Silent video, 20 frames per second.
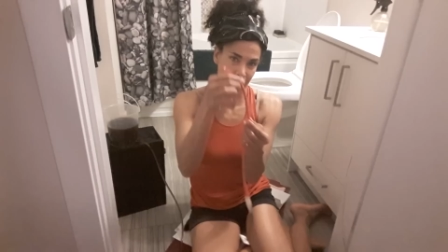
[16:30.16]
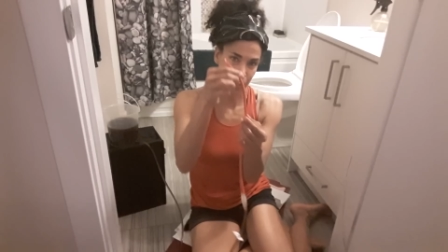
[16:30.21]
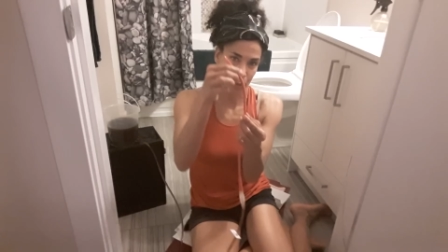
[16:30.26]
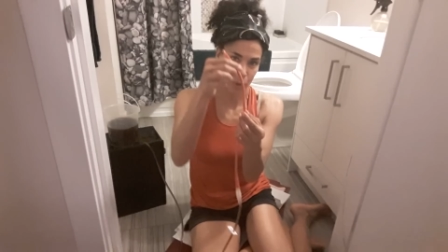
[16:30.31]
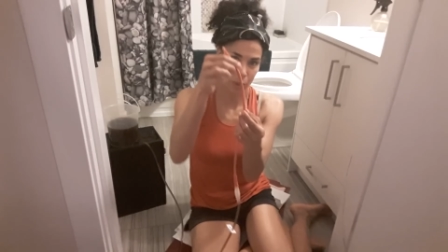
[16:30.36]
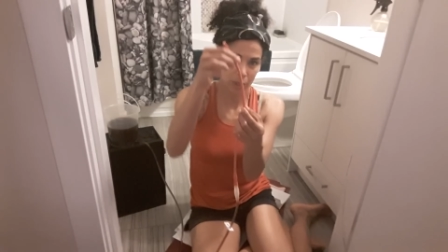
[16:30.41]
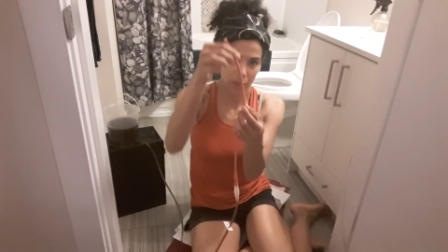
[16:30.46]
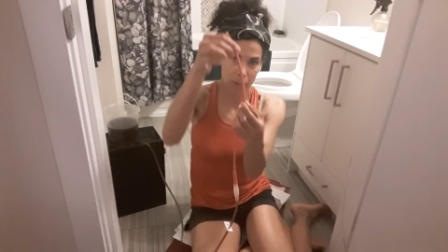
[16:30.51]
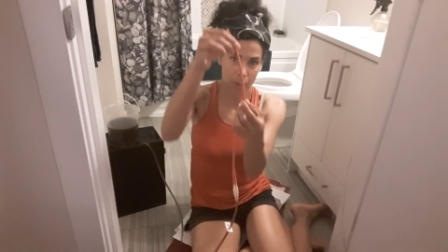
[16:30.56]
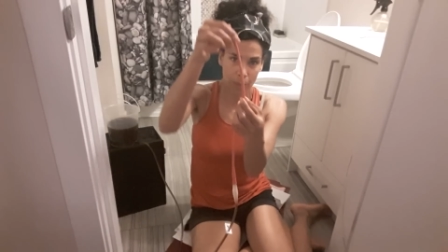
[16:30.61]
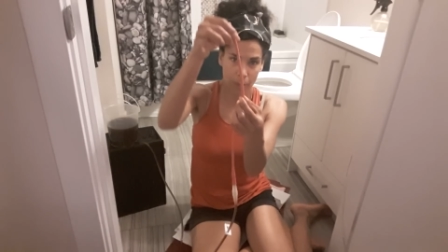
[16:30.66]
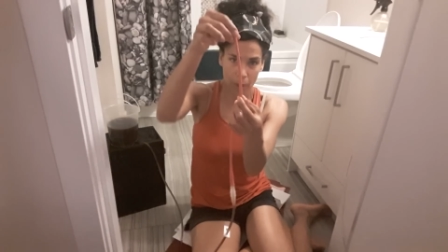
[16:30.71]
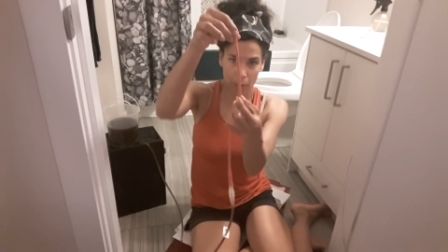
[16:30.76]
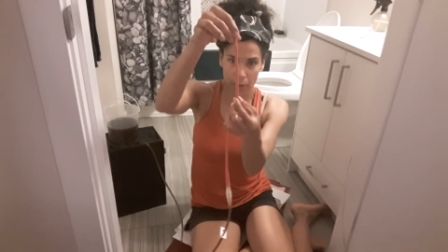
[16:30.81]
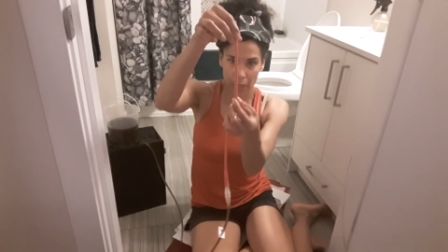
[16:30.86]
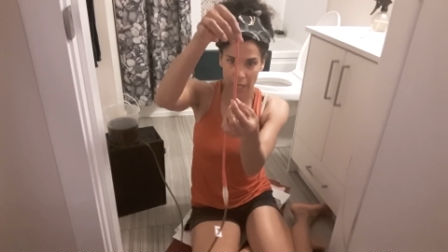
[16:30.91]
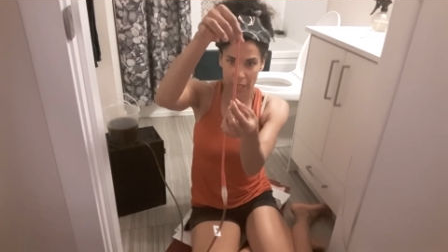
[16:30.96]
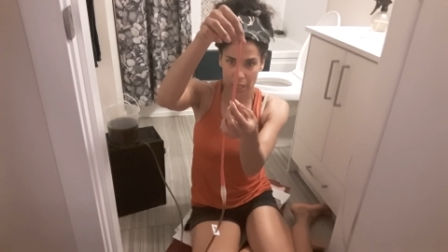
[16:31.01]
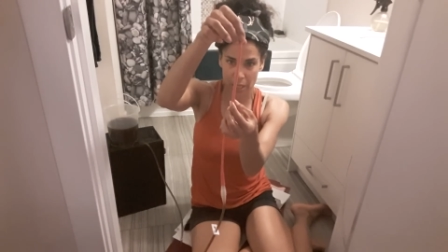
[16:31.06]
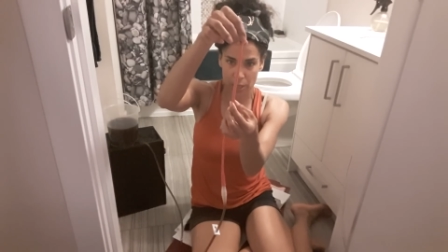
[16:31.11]
I put it
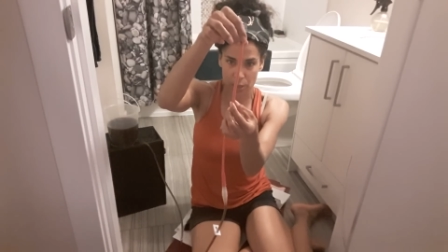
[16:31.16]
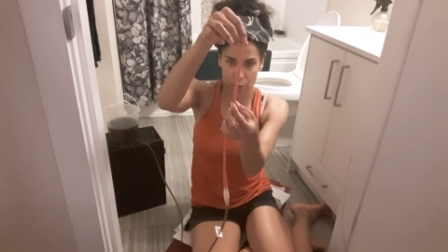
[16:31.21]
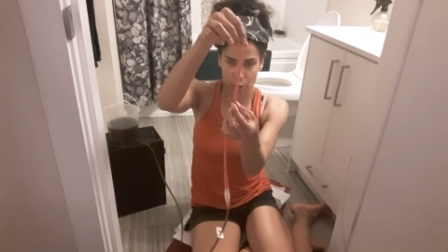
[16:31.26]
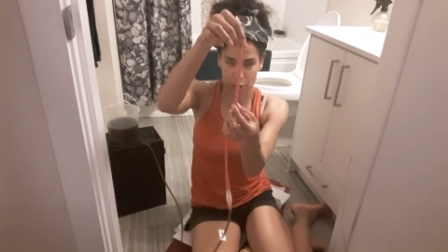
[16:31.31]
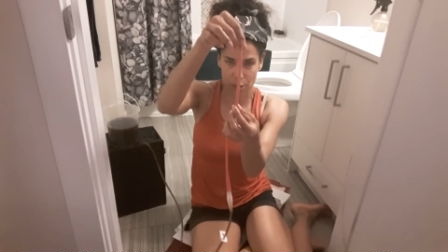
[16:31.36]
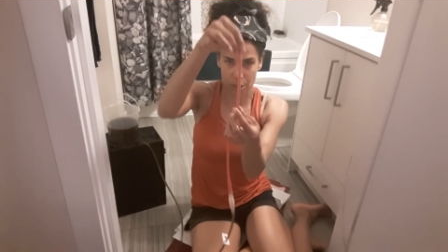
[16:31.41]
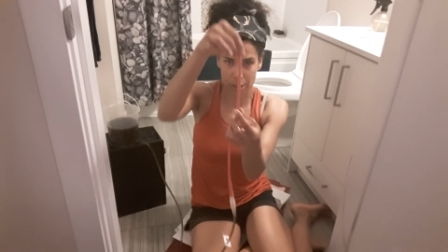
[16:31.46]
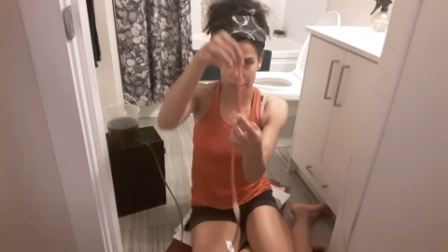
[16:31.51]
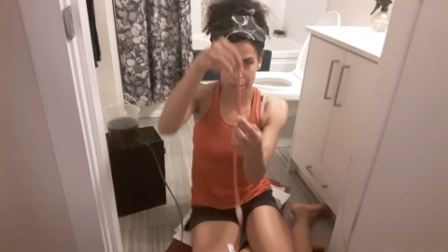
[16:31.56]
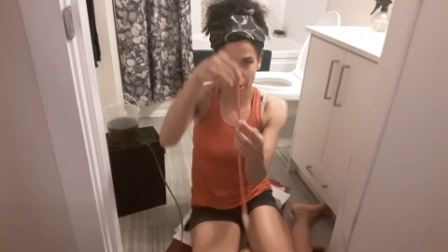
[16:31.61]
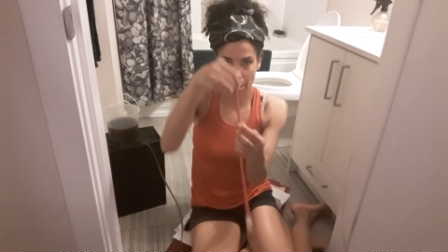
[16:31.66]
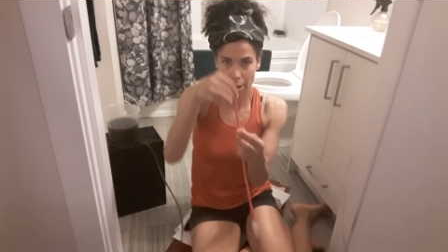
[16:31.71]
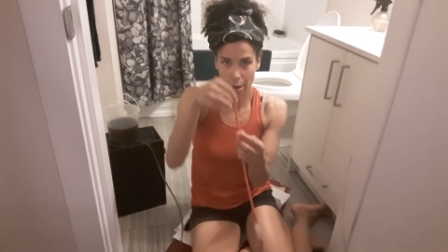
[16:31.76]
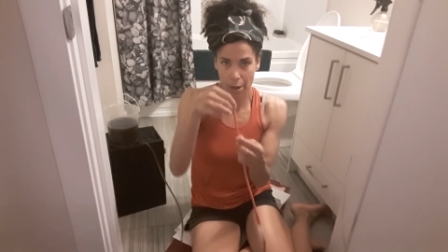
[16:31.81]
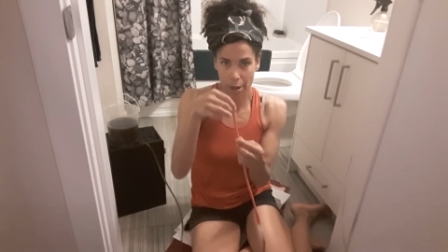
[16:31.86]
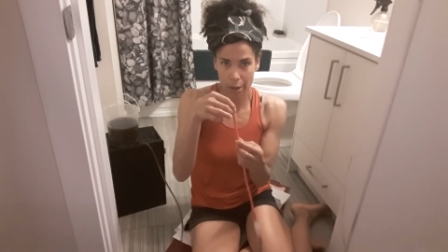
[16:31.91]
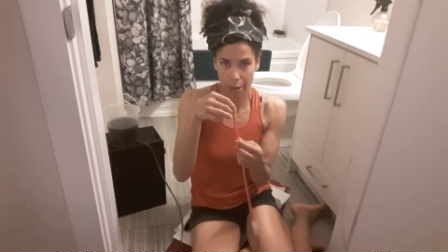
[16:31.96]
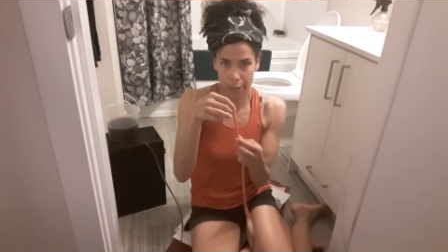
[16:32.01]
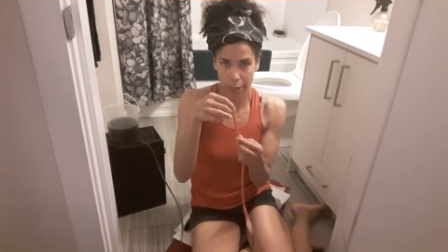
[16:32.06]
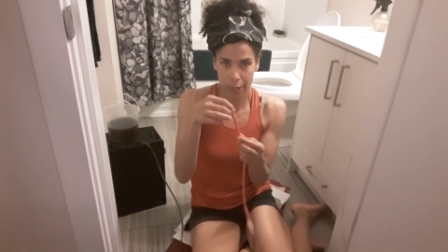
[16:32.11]
about 8 inches
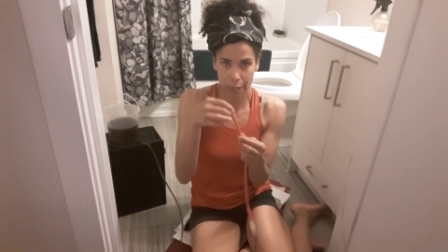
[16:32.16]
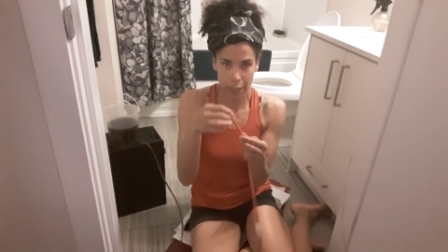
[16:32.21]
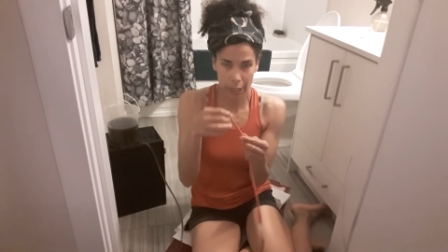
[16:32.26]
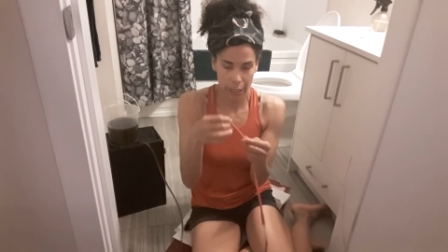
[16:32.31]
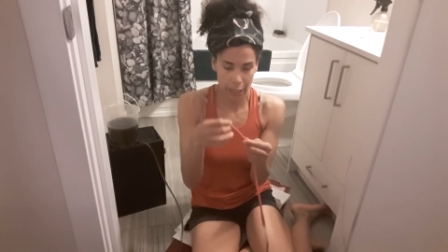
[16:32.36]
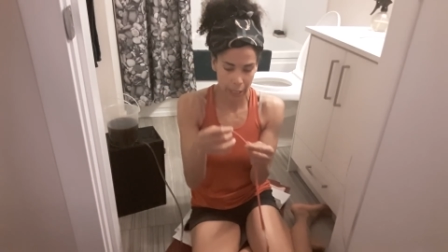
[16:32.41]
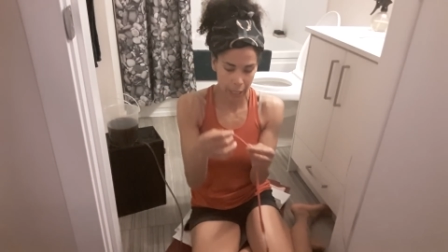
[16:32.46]
long,